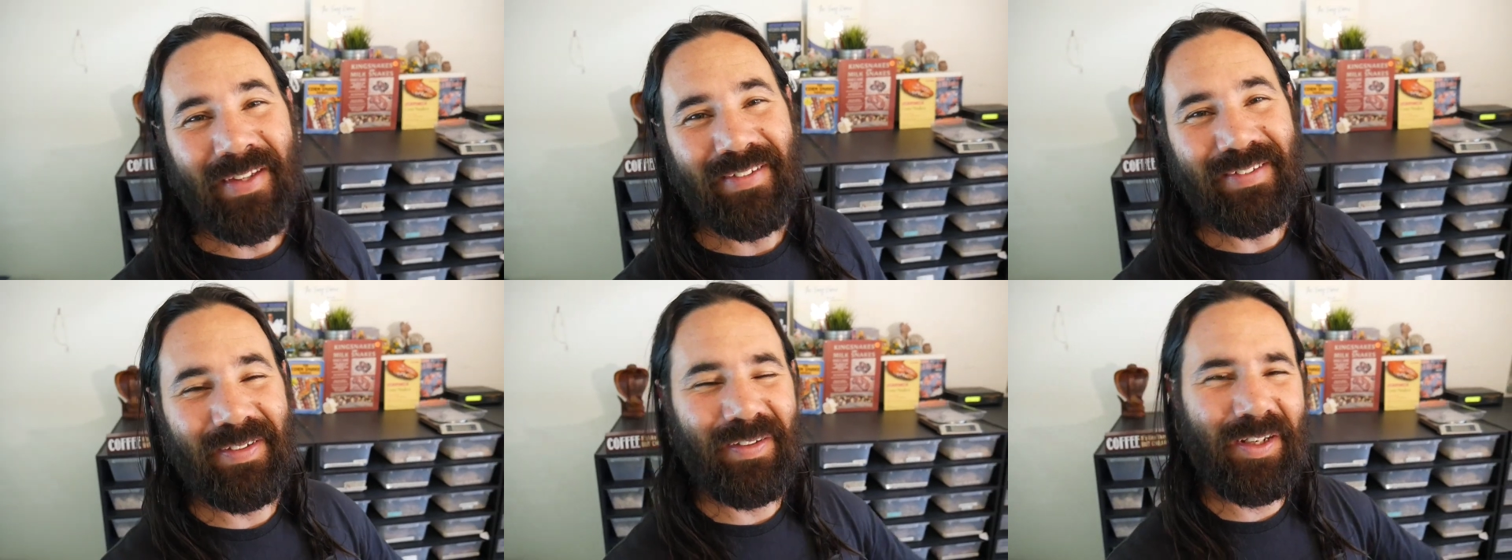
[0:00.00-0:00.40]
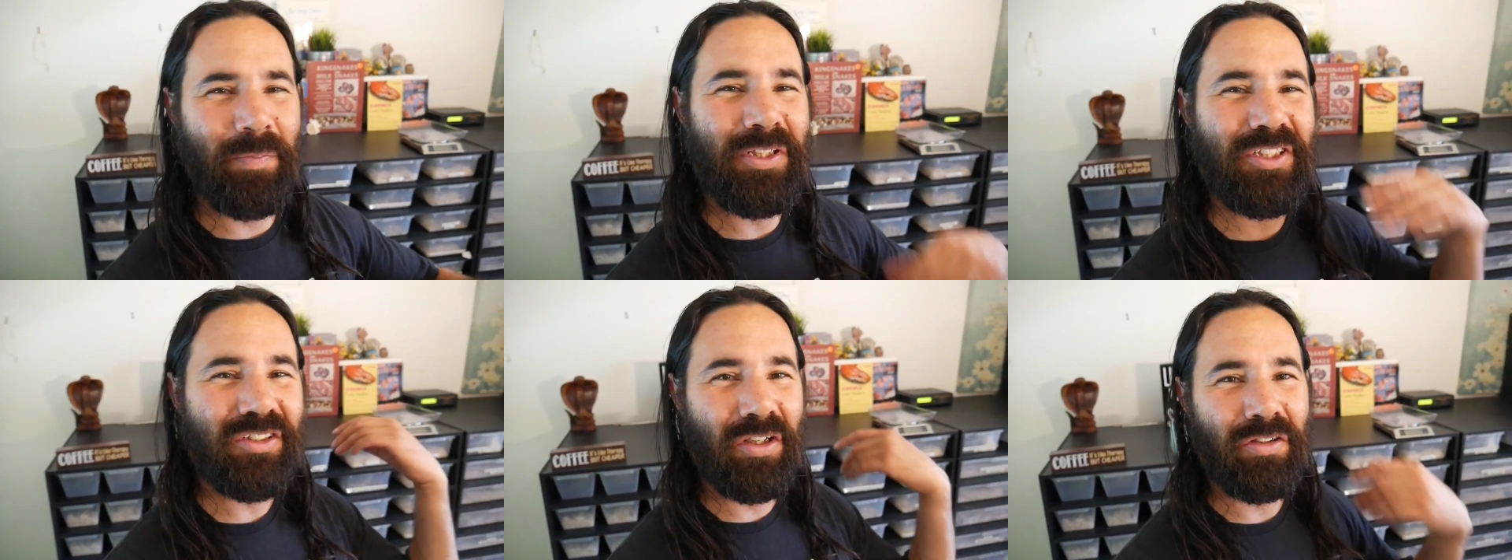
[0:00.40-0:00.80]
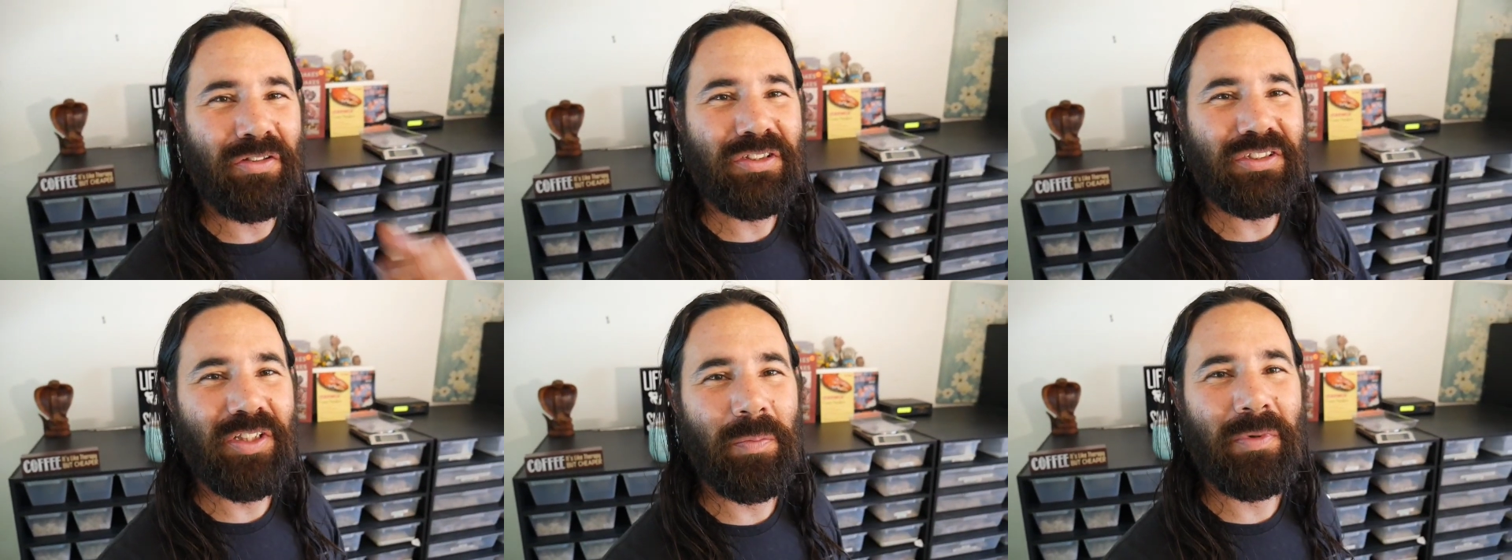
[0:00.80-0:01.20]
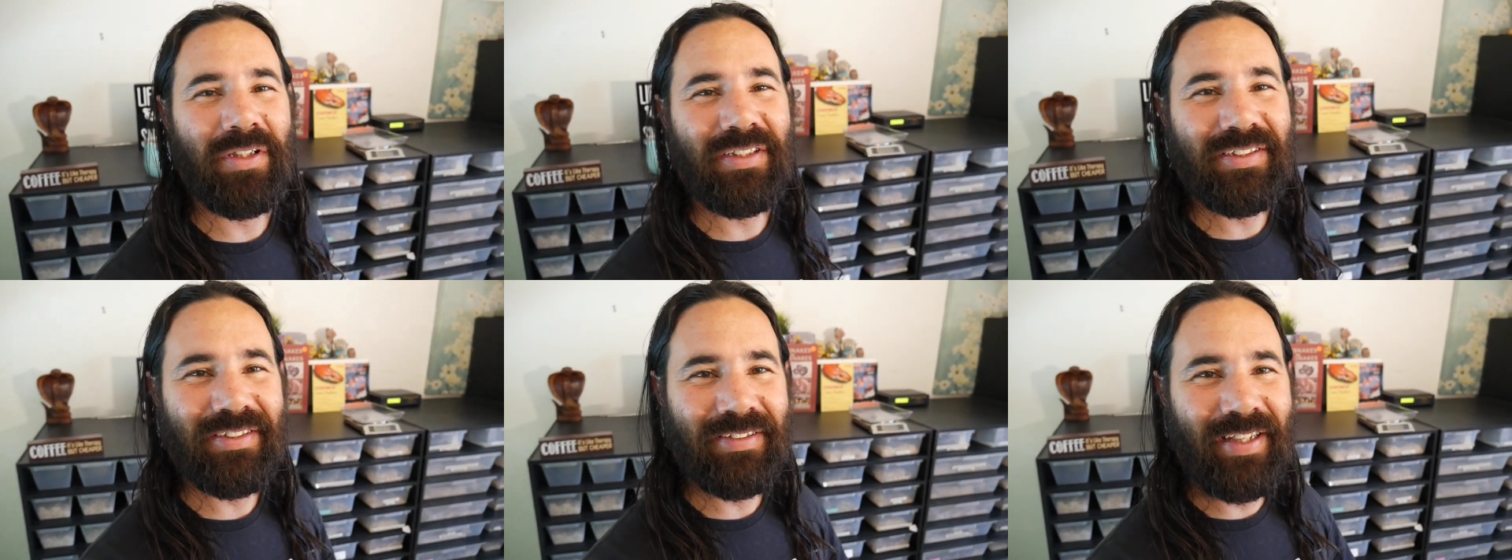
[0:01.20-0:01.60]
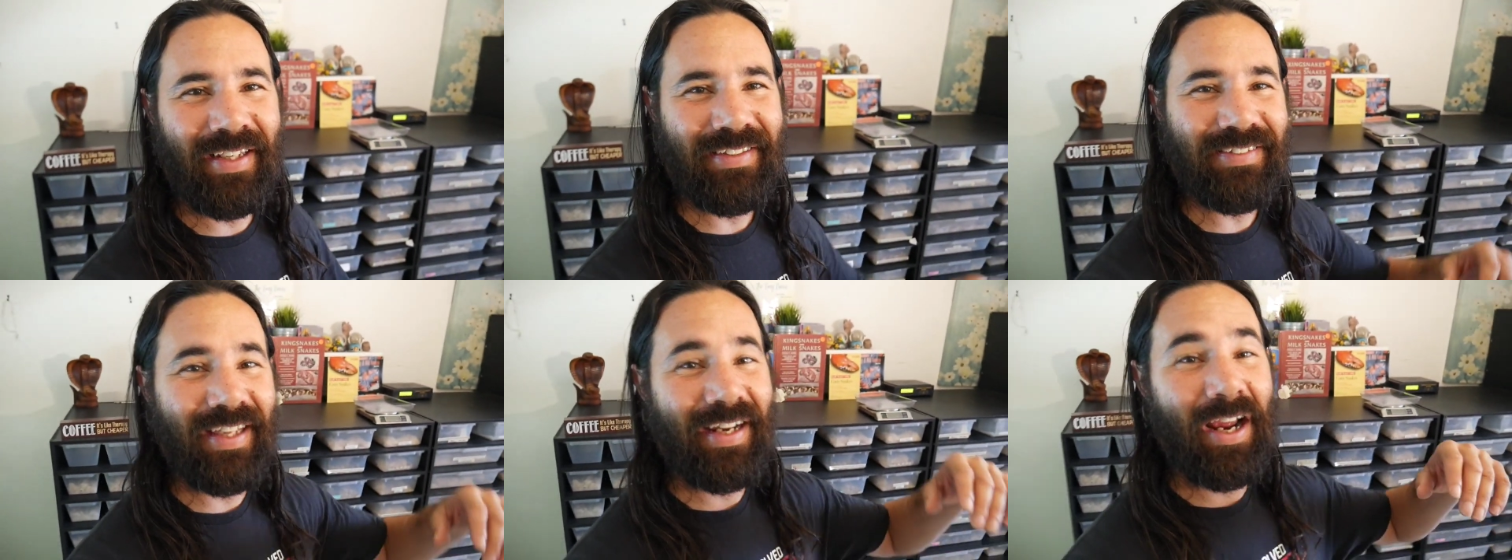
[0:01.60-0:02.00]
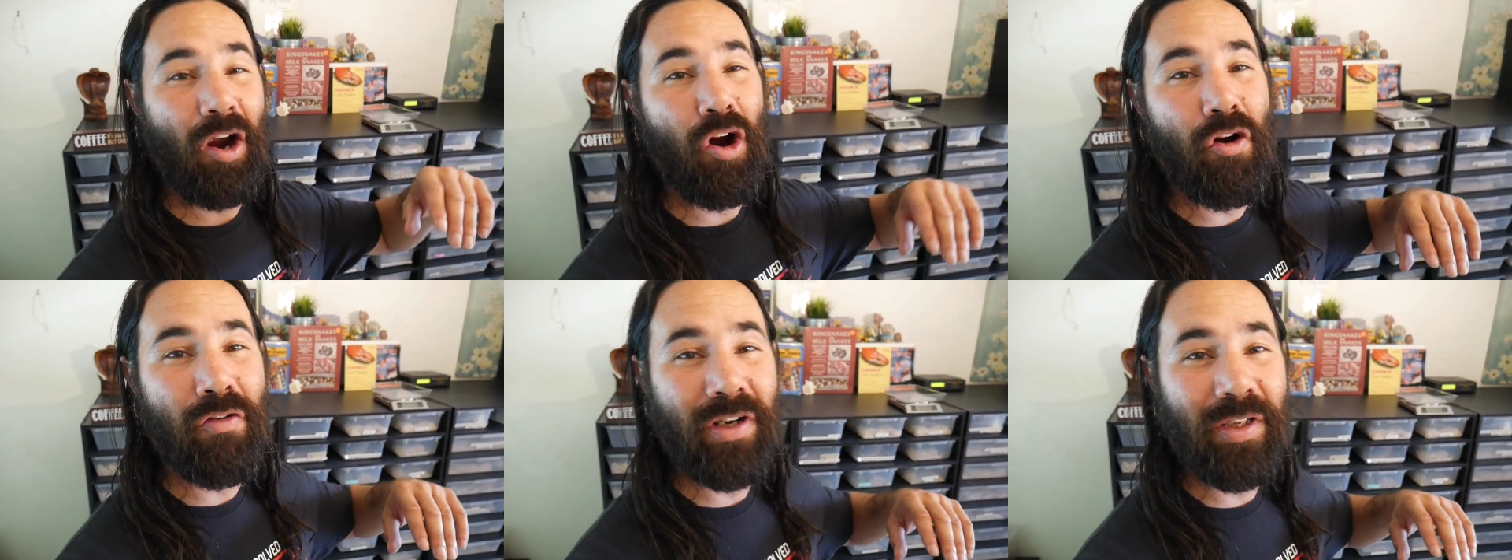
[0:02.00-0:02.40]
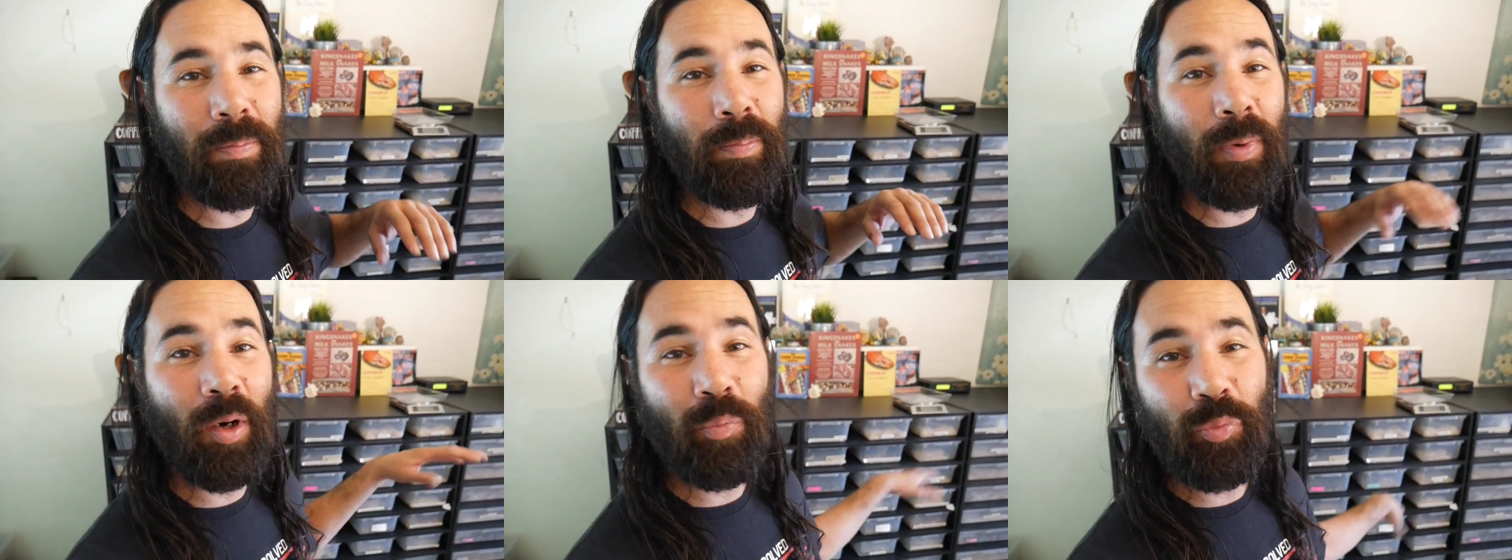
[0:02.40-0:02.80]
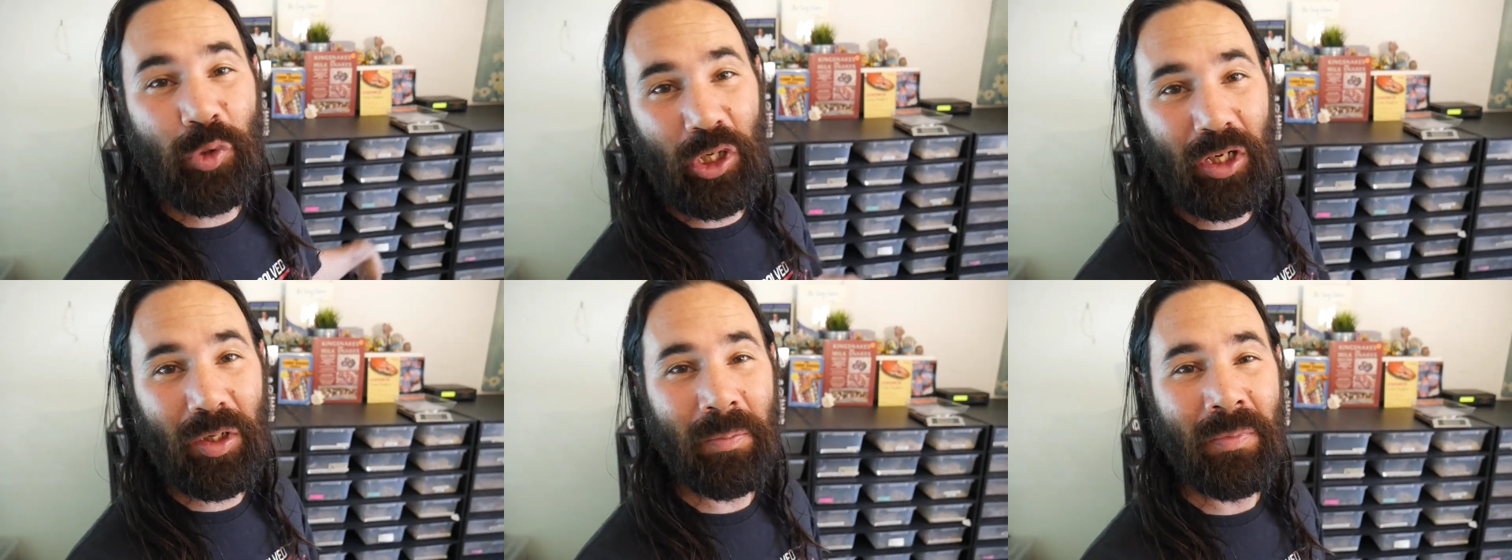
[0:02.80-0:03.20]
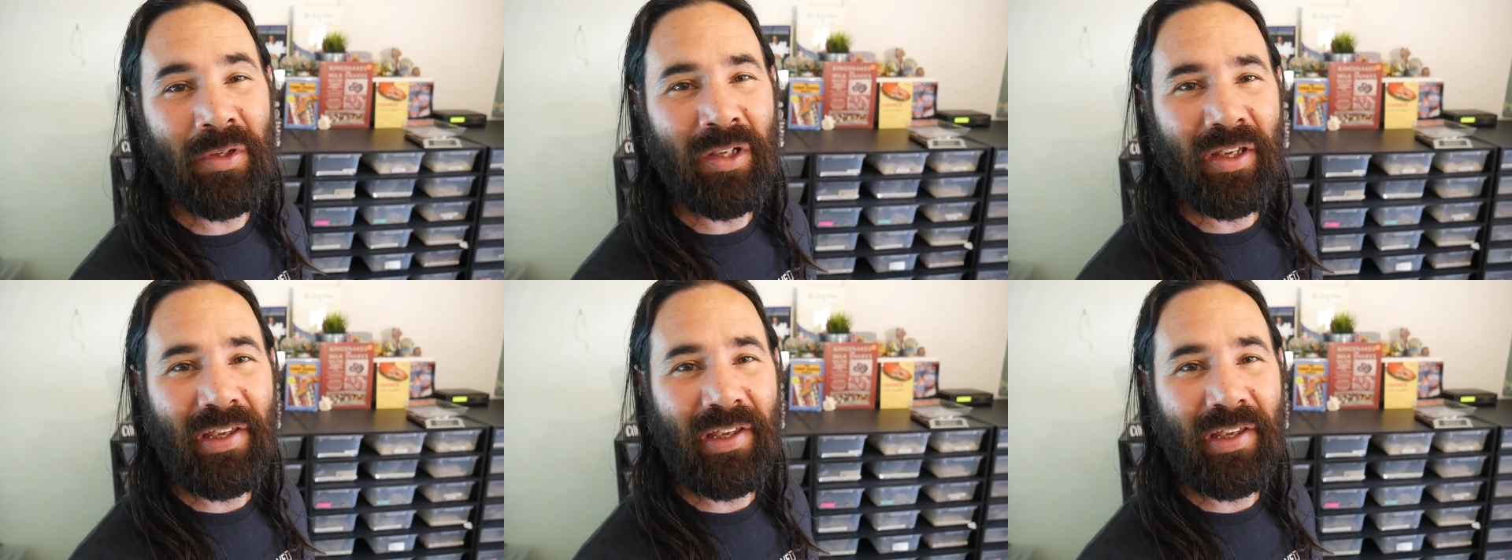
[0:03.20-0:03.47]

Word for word: So let me show you some of the snakes that I already bumped up,